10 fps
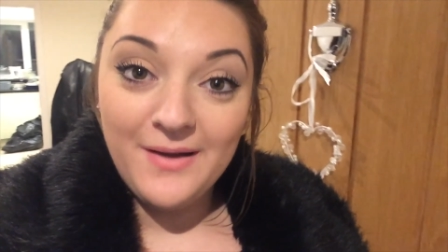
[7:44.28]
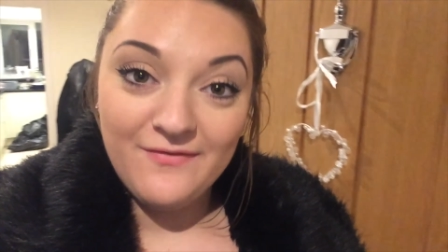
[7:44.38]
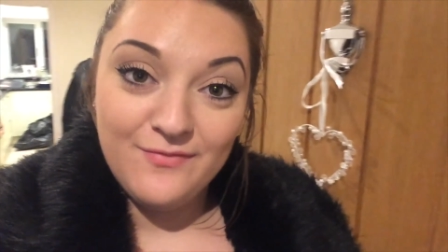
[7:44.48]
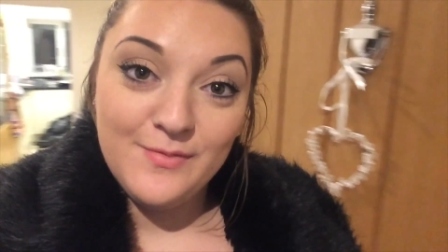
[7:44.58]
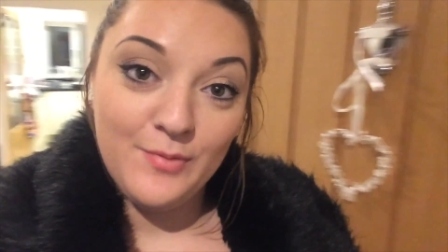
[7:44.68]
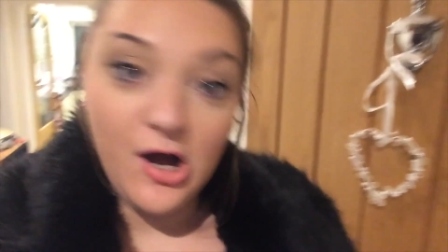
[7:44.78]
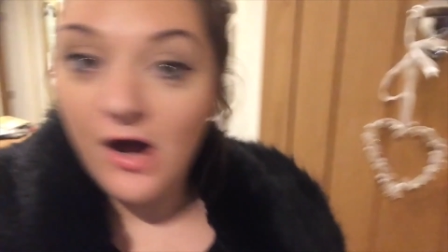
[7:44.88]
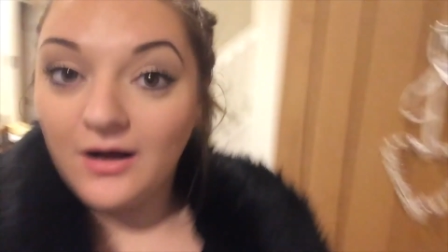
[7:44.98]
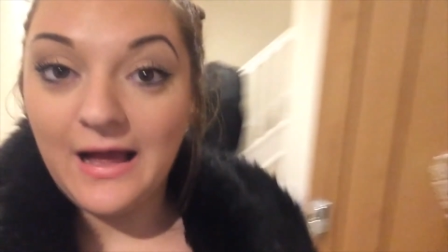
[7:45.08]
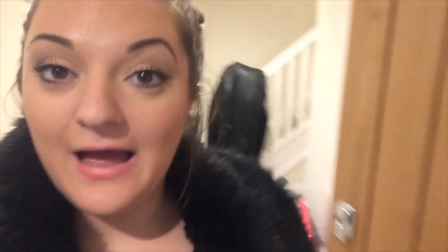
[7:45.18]
back from the
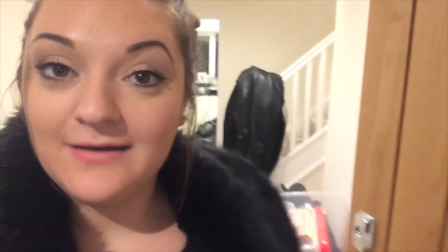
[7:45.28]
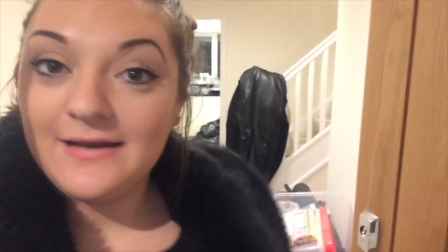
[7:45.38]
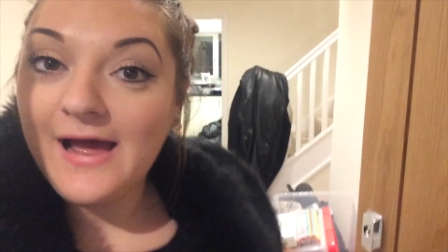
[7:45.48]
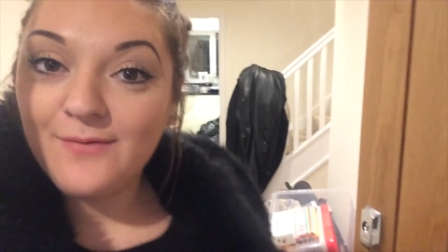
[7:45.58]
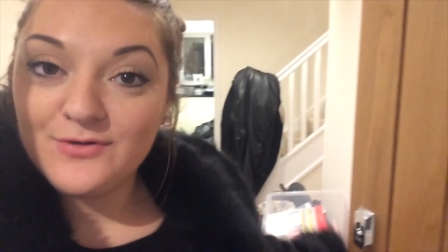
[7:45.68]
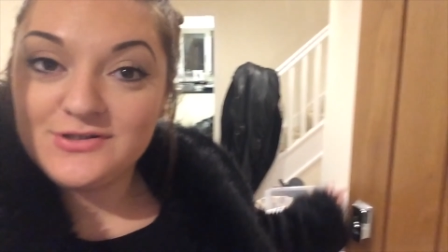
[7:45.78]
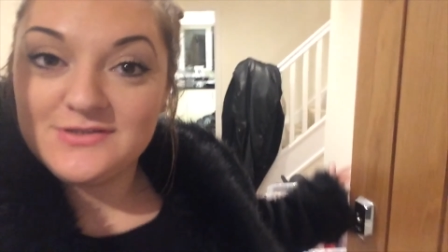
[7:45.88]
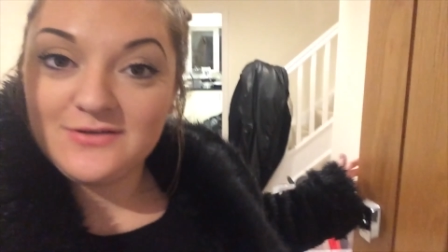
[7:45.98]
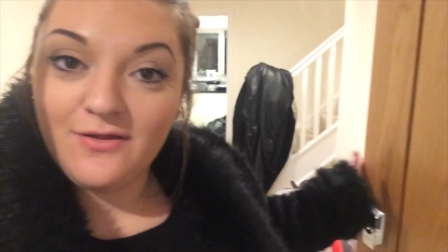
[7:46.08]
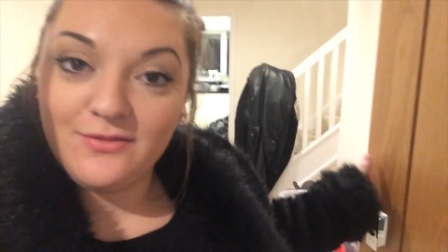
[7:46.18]
park and now we're
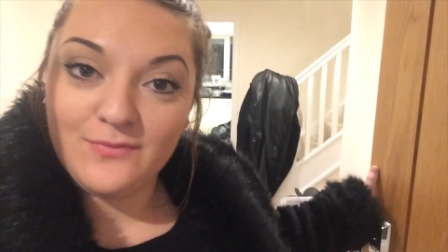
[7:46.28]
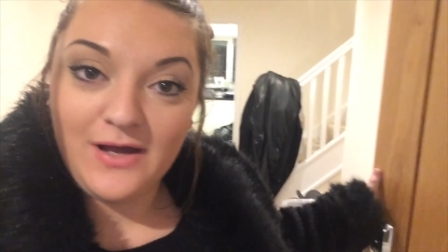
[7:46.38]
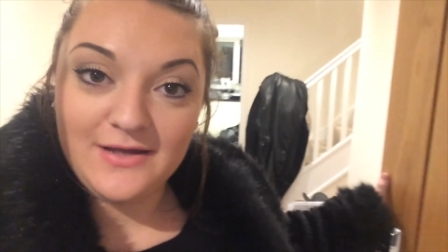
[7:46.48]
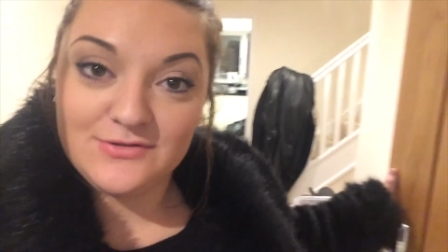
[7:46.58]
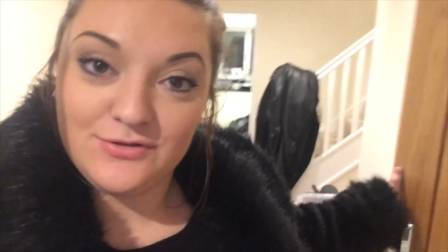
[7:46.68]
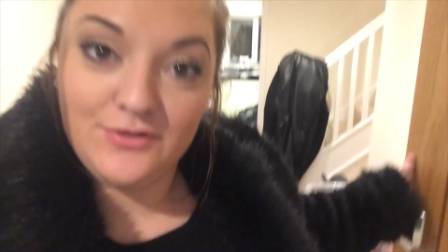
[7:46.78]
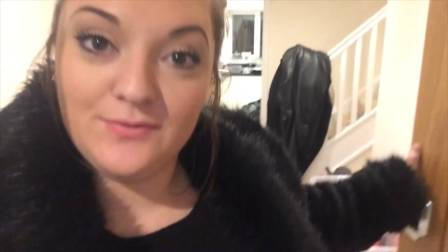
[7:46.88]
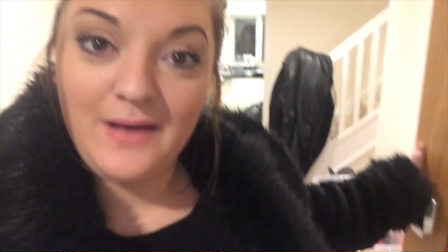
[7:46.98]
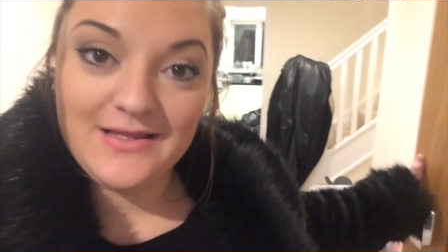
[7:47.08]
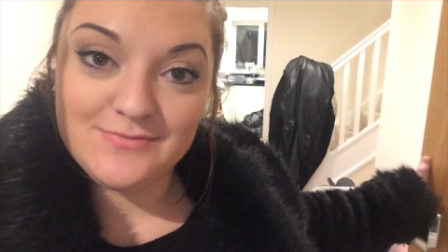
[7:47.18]
just on the way
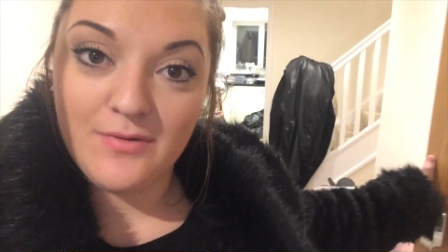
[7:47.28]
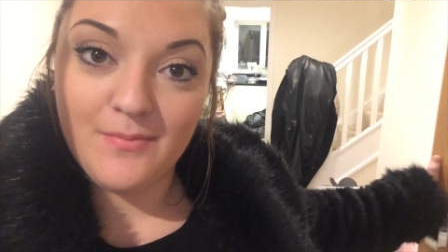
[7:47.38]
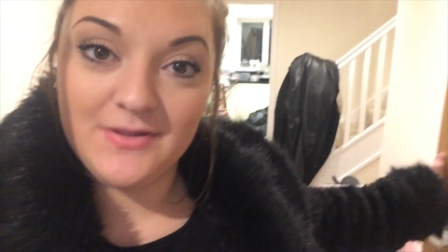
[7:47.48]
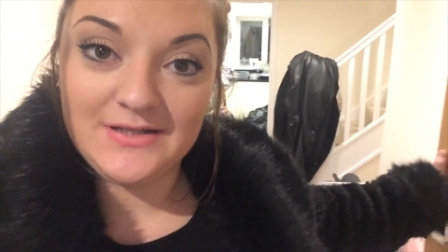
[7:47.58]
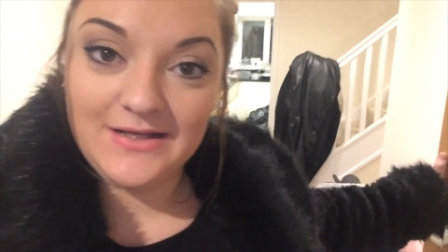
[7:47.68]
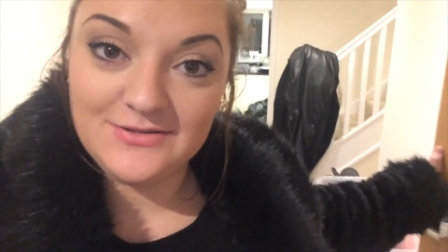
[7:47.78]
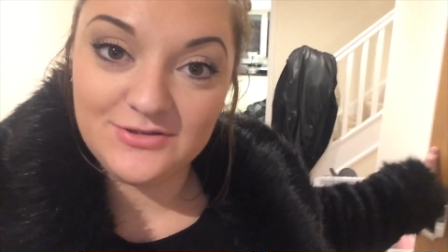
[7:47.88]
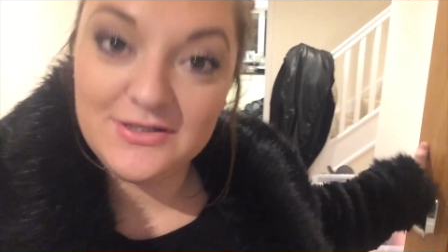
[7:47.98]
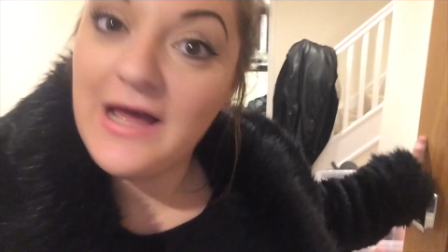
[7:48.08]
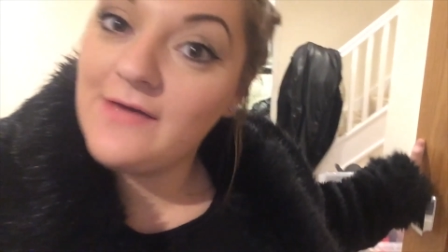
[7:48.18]
to his mom and dad's
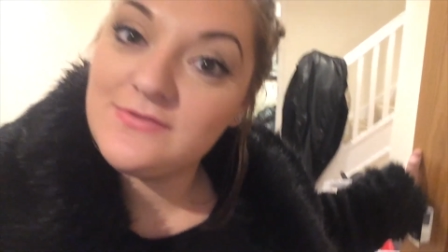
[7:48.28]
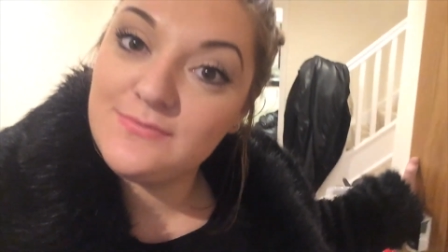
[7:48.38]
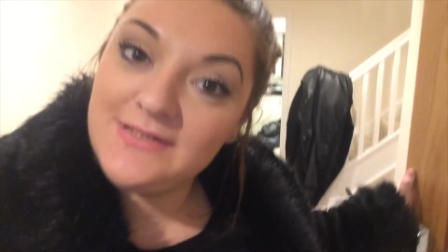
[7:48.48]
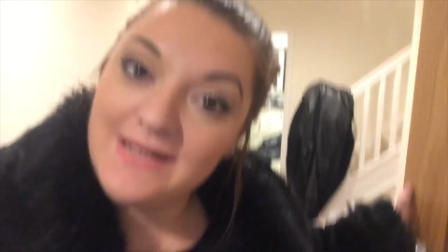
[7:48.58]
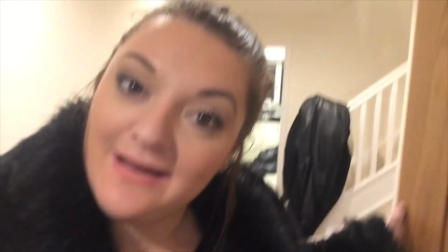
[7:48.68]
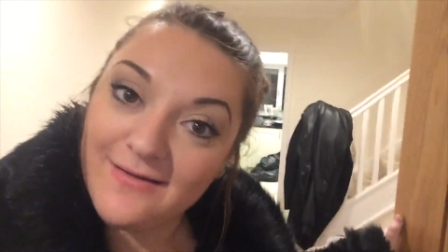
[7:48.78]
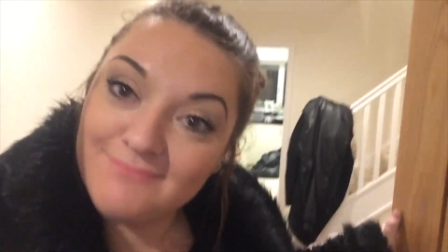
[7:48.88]
just to have some dinner.